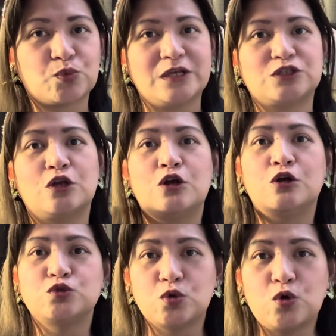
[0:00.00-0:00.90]
ways
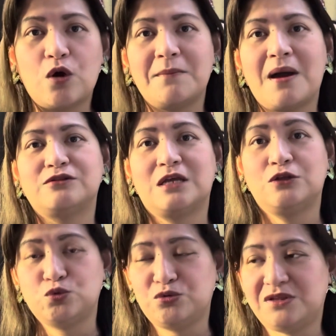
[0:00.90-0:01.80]
to go about
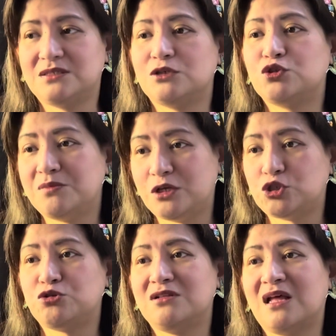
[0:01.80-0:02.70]
and do this is to make
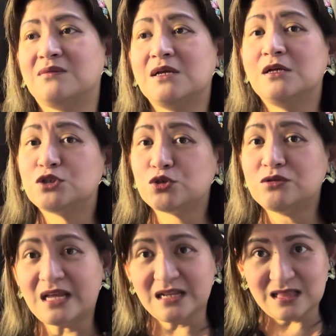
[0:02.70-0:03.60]
sure that
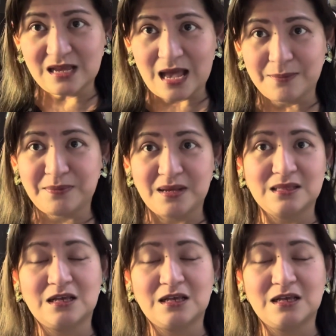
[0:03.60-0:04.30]
should anything happen,